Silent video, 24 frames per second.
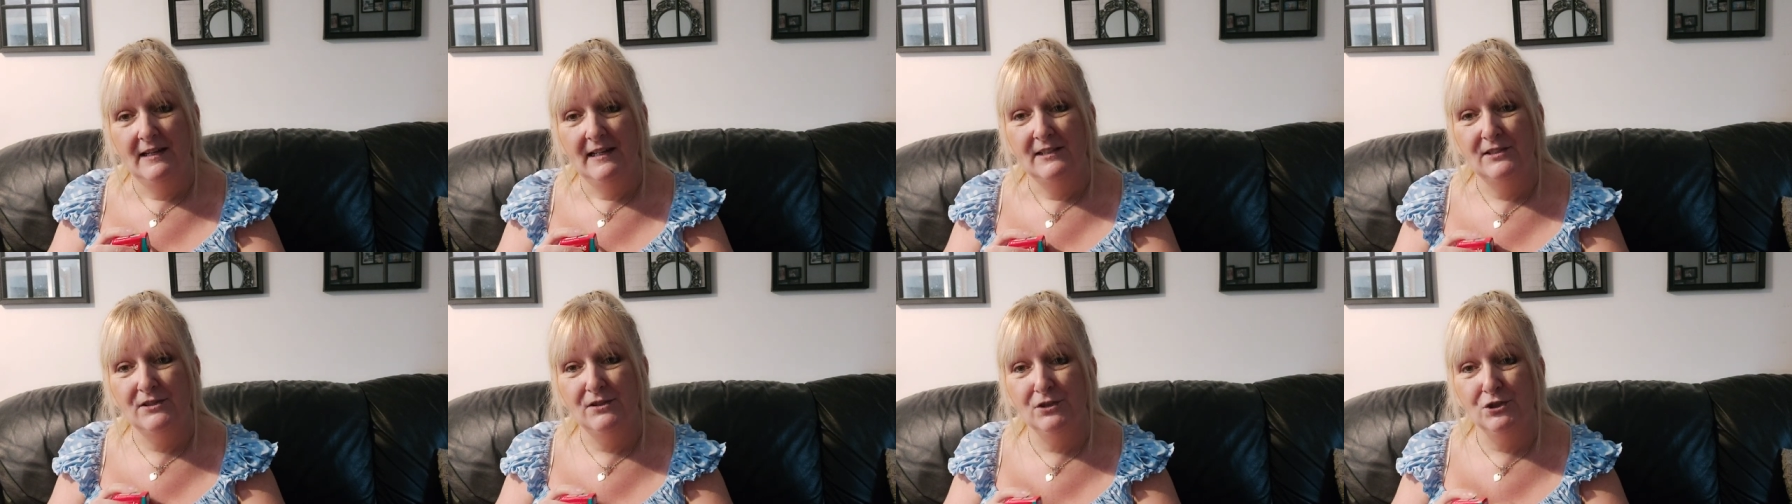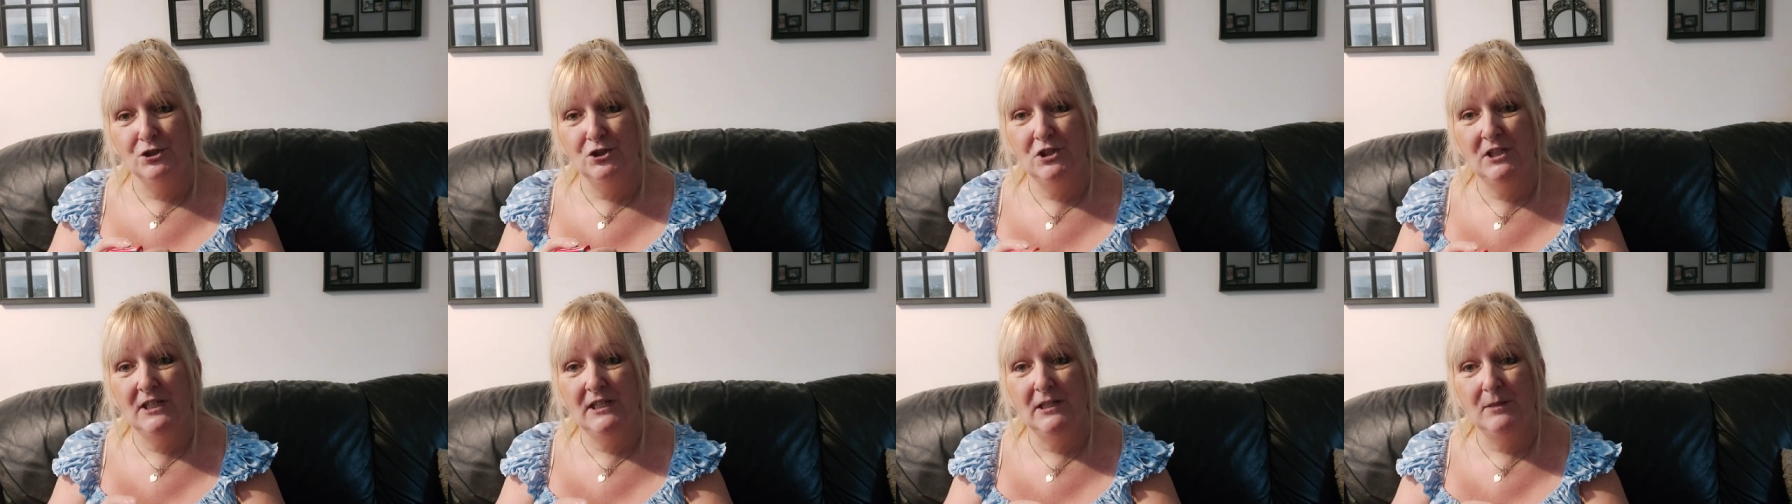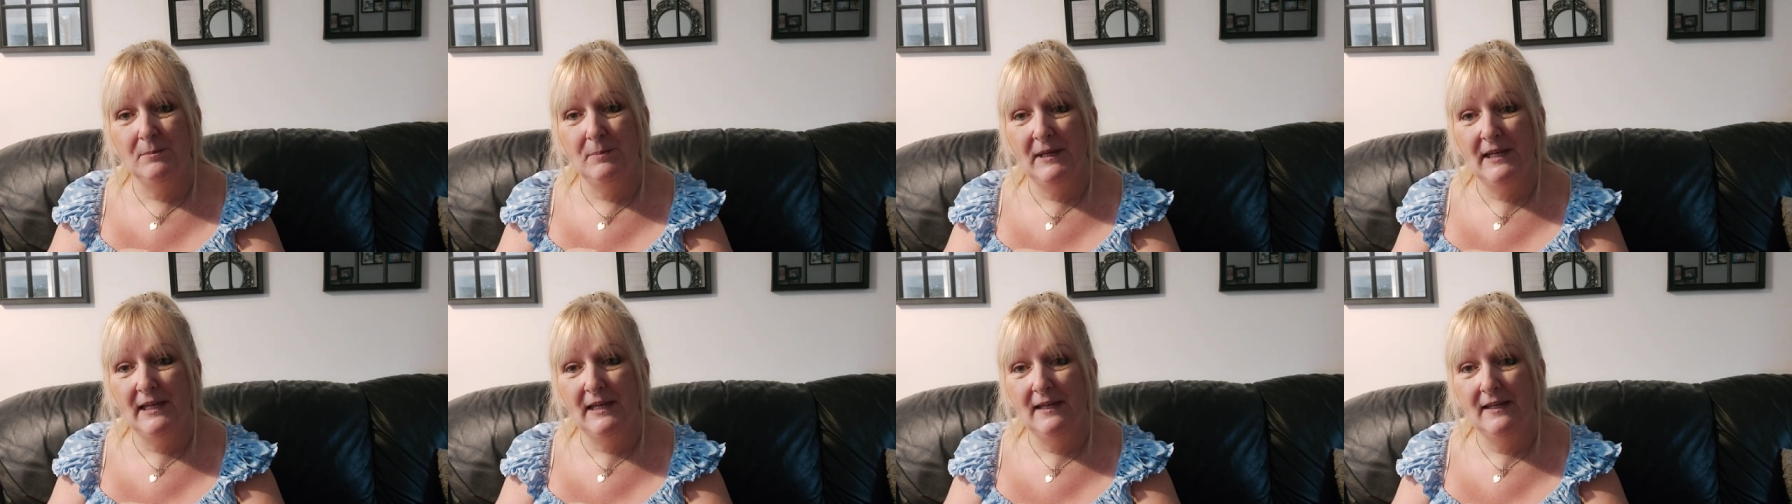It's called
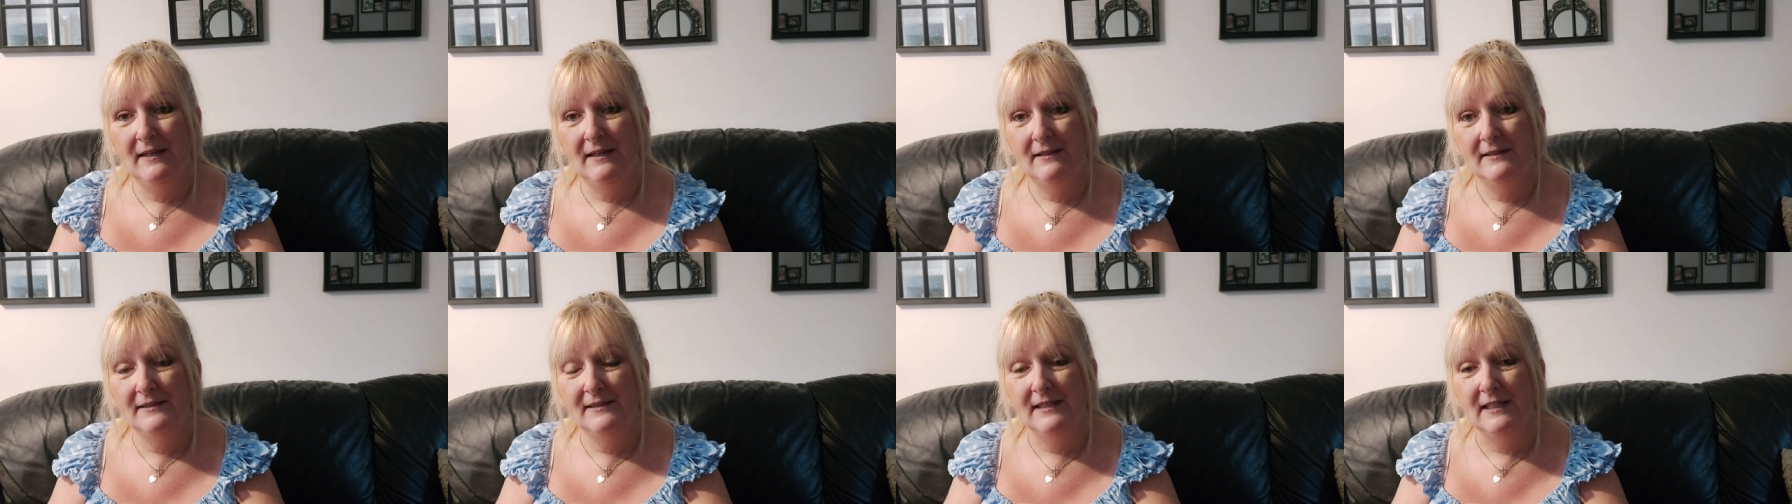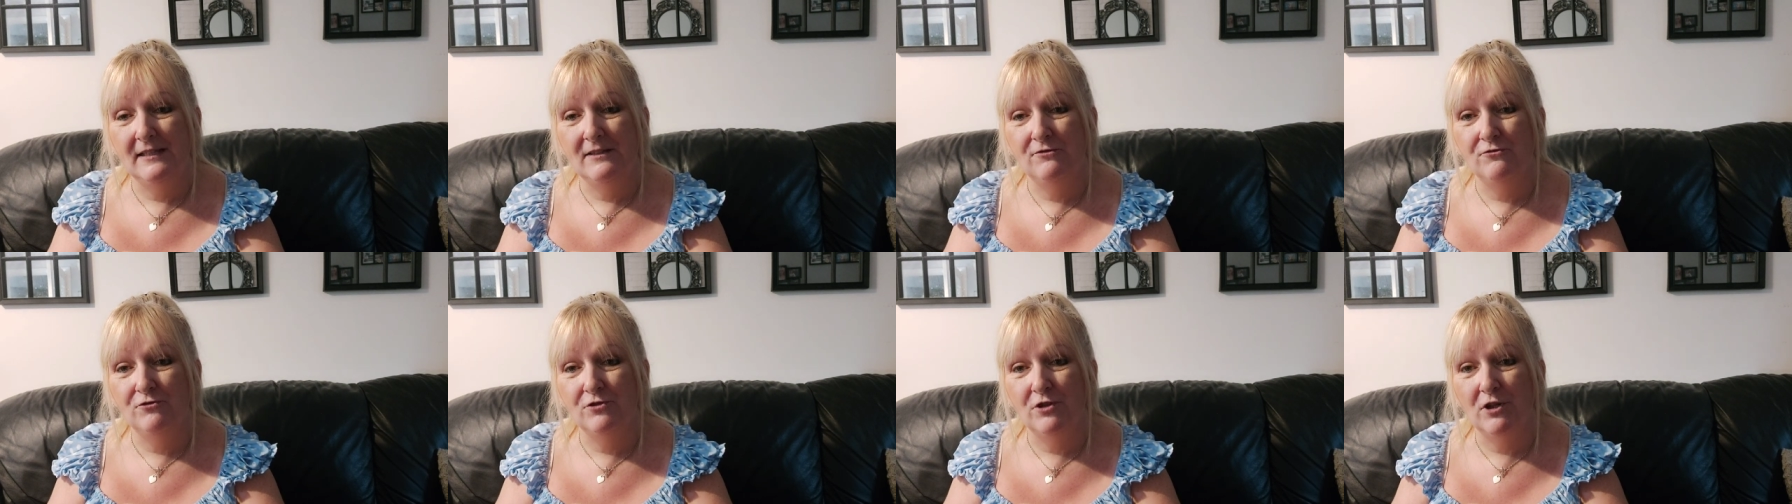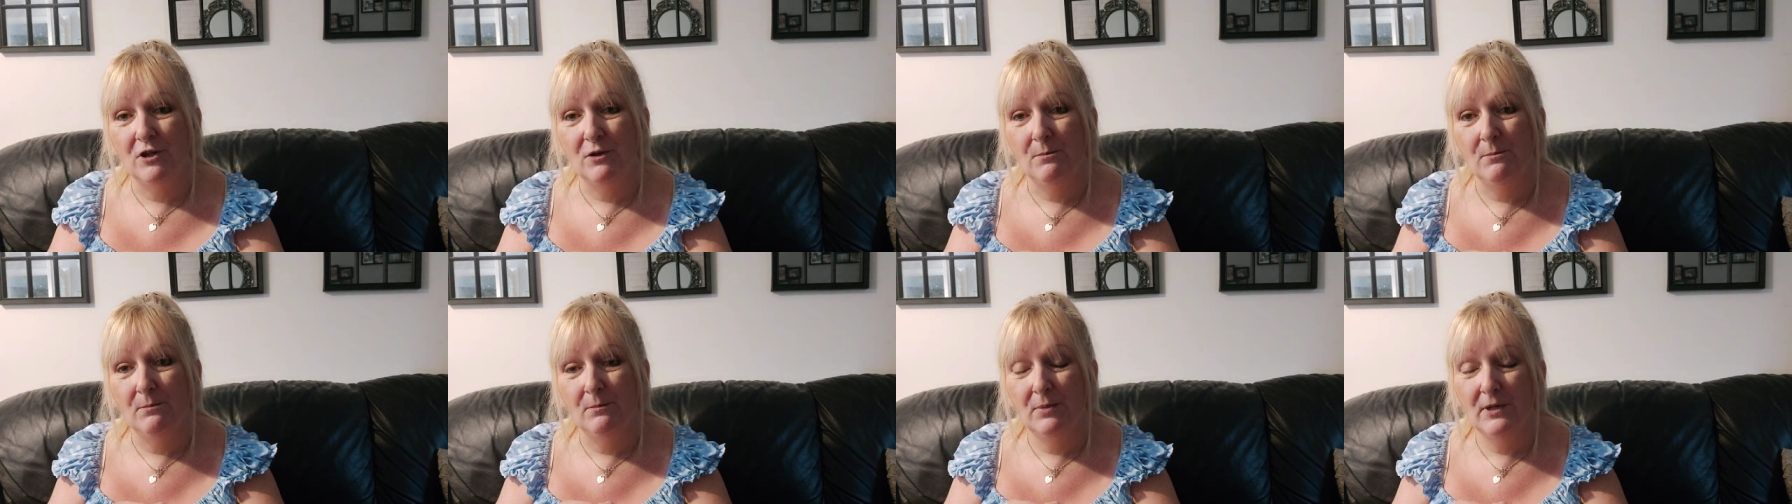Gilbert
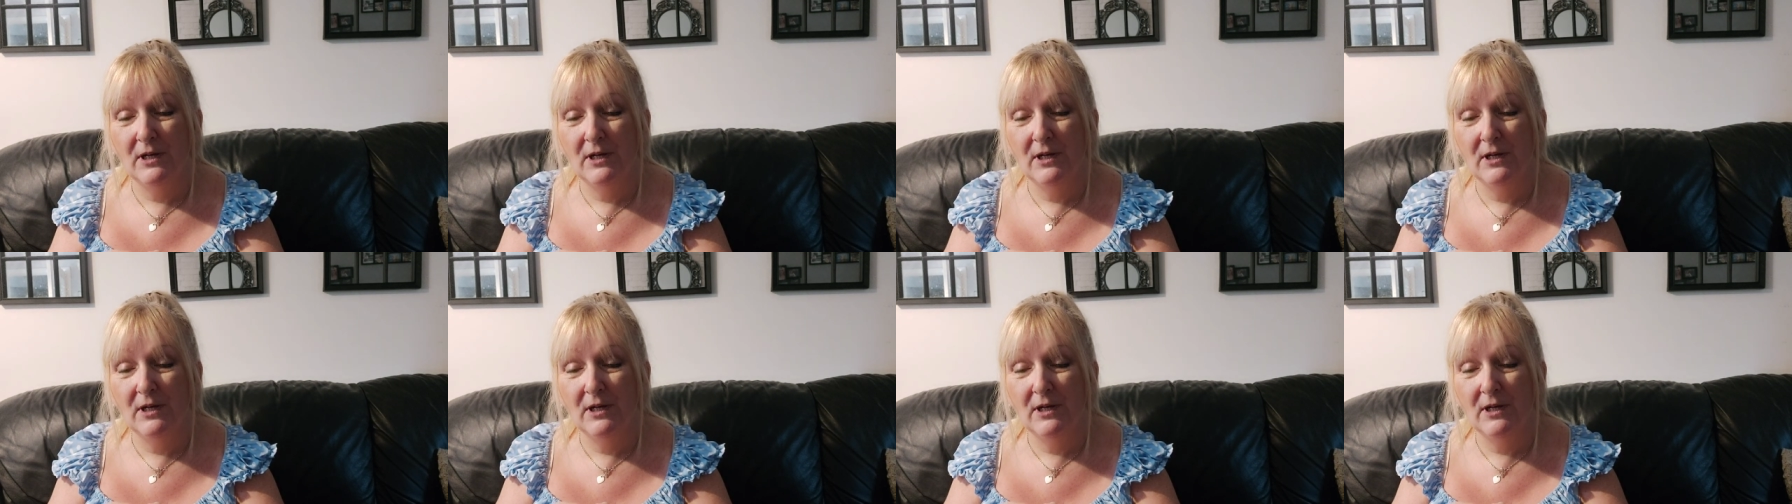syndrome,